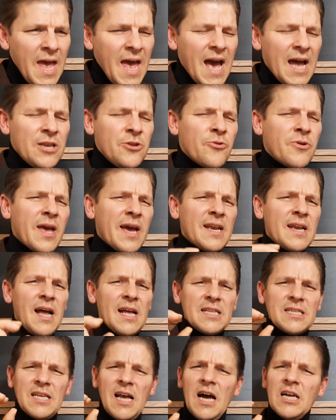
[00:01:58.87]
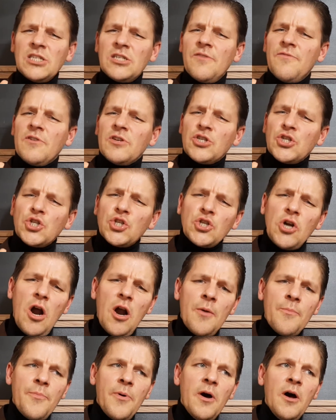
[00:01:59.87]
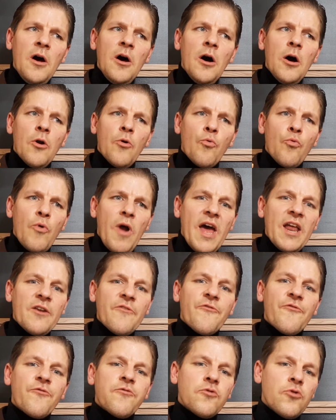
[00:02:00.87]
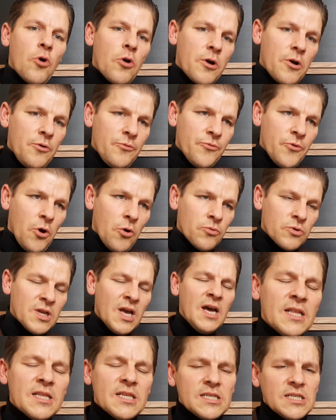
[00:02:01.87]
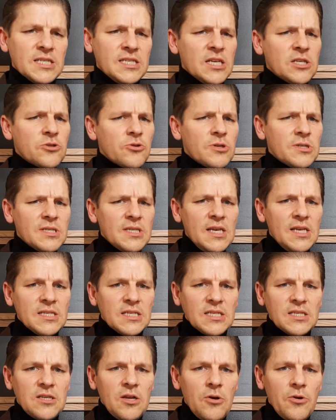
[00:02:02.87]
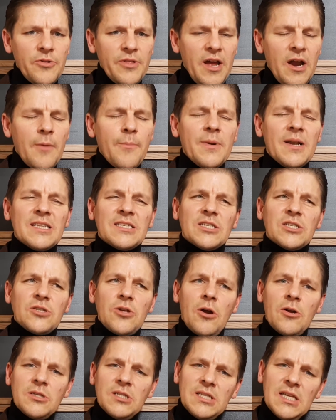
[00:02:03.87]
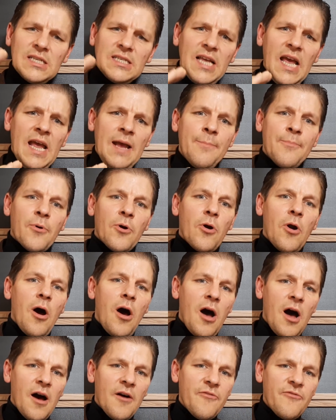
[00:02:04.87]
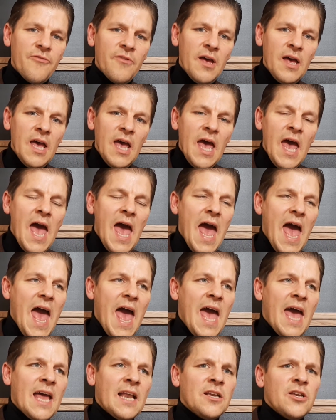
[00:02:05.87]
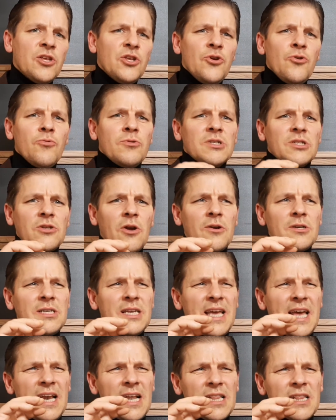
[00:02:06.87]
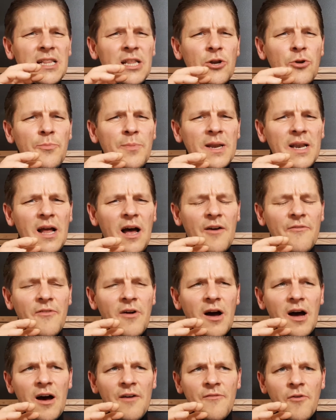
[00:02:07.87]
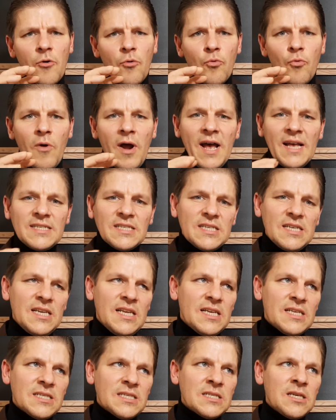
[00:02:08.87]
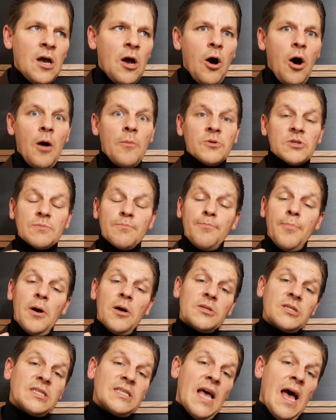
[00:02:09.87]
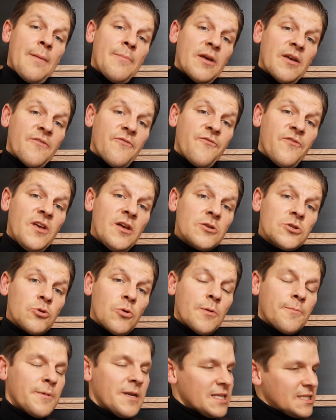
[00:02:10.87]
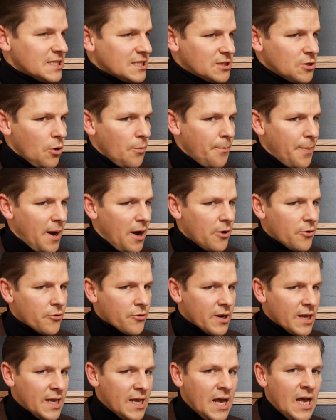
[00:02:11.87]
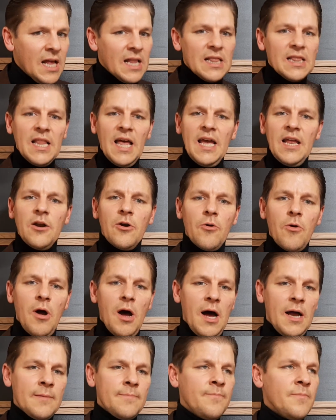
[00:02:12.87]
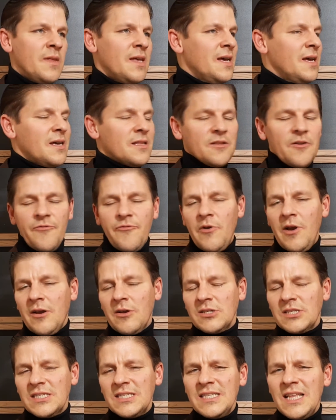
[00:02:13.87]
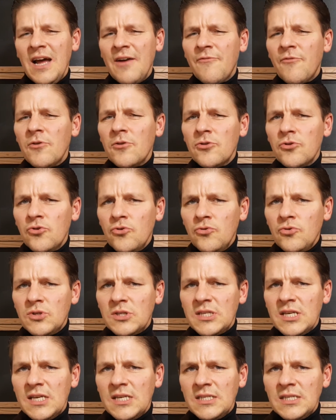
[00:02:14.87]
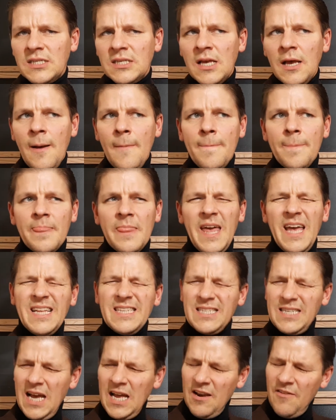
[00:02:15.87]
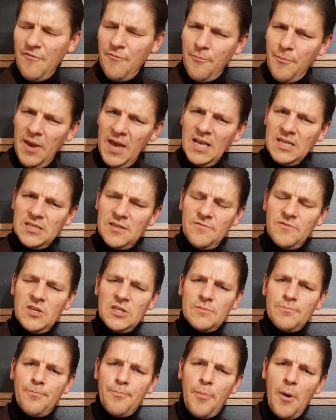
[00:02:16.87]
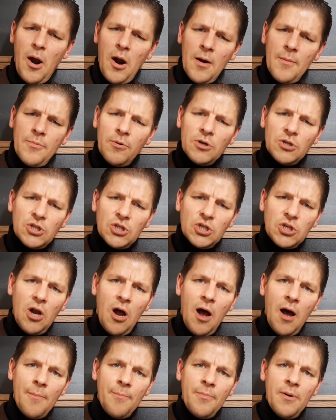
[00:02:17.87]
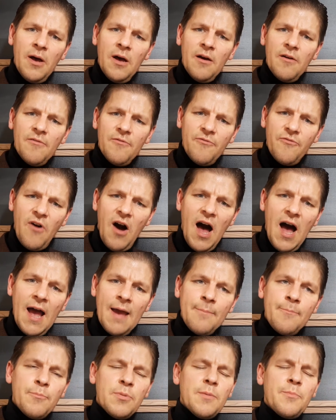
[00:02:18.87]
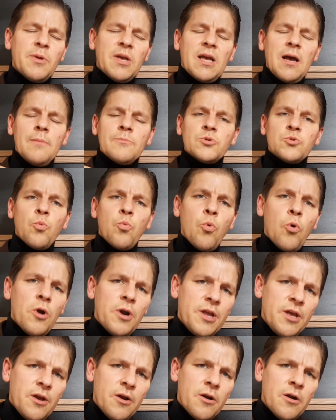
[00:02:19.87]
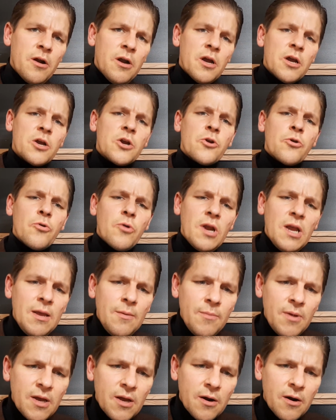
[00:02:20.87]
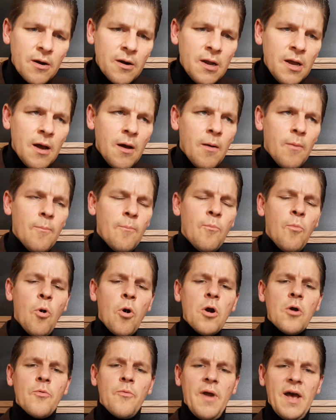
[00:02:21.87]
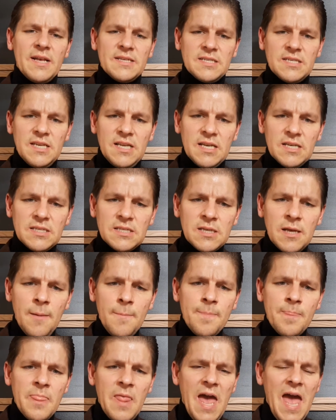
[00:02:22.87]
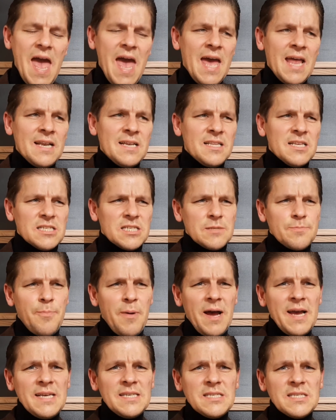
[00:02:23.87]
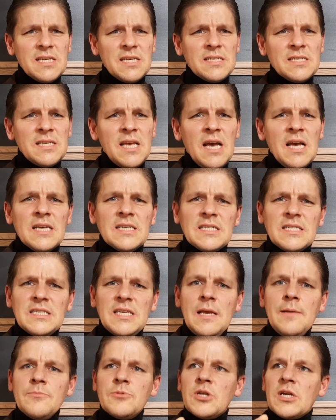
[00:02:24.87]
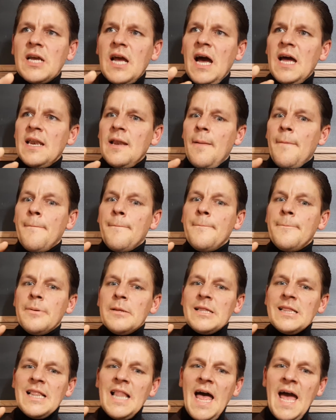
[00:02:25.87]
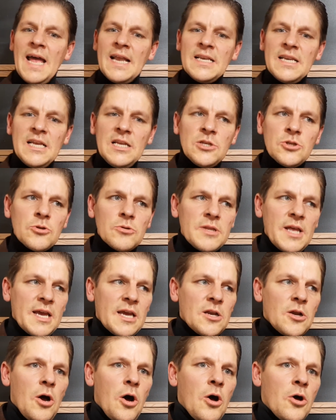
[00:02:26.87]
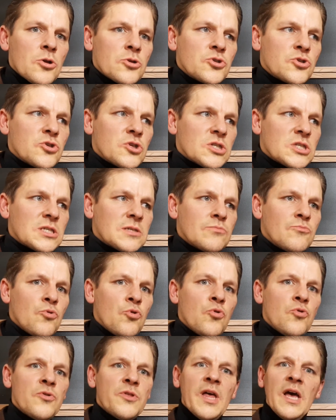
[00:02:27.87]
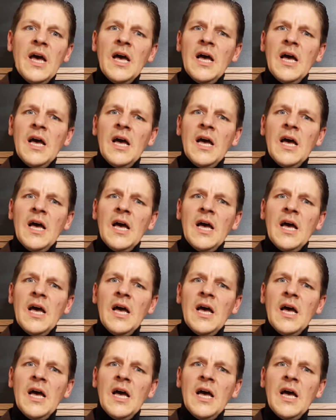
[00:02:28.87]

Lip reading: and you get a touch of a sharp red floral note. The citrus is still there, but it starts to taper off, and you start to get a little bit of a resinous, almost balsamic feel to it, but it's still powdery. Later on, the fragrance never loses its kind of base of this barbershop vibe, but it becomes woodier, creamier, more resinous, and the spices seem to kind of blend into like an ultra smooth,